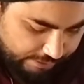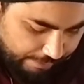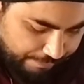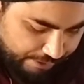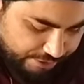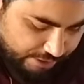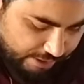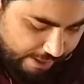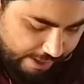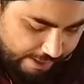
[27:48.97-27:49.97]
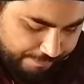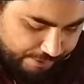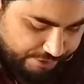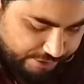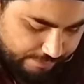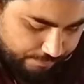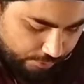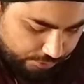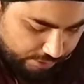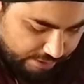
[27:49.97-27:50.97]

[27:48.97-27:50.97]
temperature and pressure both